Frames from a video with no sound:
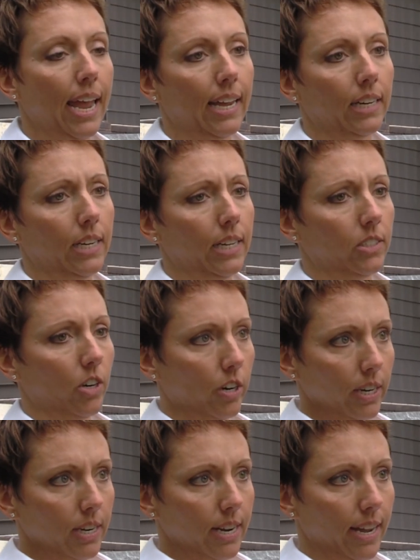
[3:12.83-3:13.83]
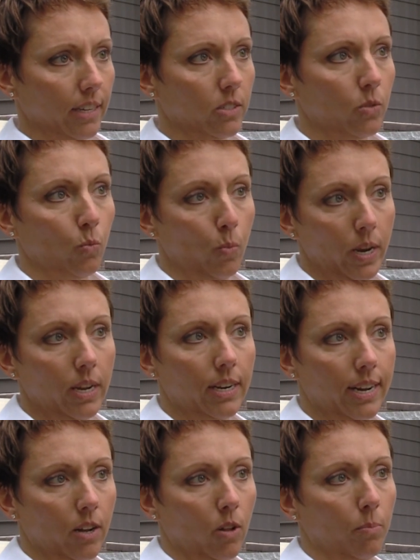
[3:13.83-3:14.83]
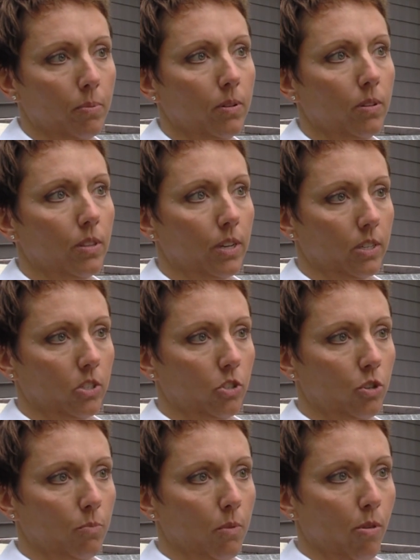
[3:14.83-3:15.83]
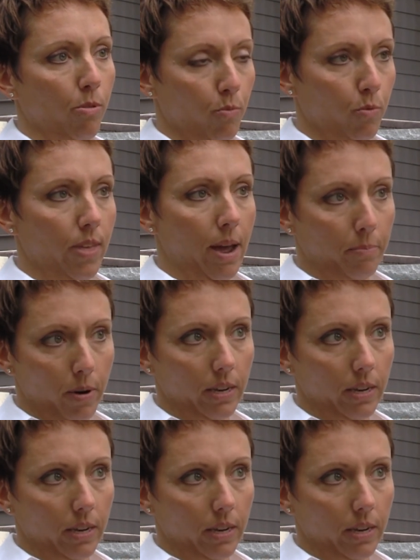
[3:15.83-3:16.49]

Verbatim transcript: And as architects, we can help the consumer through that